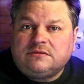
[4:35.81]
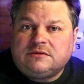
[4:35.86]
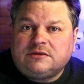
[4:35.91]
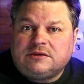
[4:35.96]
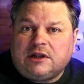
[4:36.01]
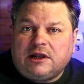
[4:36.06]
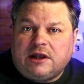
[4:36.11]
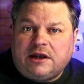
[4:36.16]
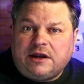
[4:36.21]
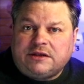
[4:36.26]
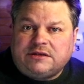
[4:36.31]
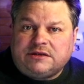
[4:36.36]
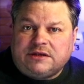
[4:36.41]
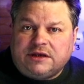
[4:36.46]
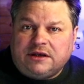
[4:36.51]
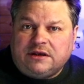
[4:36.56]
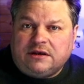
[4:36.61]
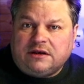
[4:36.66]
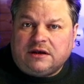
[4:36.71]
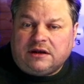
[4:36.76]

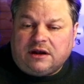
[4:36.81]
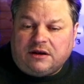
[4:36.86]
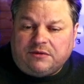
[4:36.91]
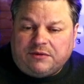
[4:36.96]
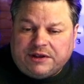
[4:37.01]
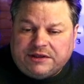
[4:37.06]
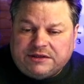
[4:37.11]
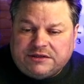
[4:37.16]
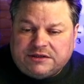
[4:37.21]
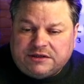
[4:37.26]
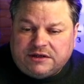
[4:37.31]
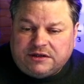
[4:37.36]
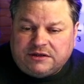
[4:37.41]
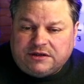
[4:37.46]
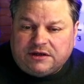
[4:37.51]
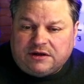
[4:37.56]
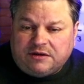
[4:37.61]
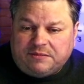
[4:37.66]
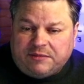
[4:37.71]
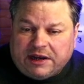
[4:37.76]
salinity and I went in
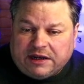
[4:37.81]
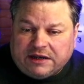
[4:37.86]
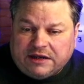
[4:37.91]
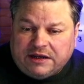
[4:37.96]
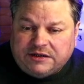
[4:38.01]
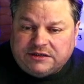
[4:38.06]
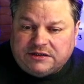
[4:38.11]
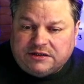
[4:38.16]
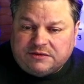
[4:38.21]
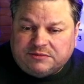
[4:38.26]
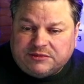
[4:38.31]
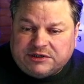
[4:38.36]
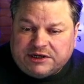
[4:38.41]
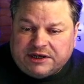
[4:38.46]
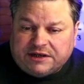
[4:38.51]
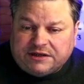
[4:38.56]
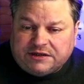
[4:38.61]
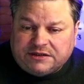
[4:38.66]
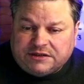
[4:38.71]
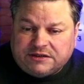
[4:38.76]
and did a magnesium
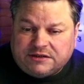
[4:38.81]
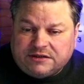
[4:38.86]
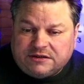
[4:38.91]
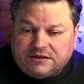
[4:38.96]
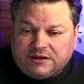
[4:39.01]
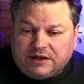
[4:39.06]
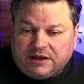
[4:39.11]
test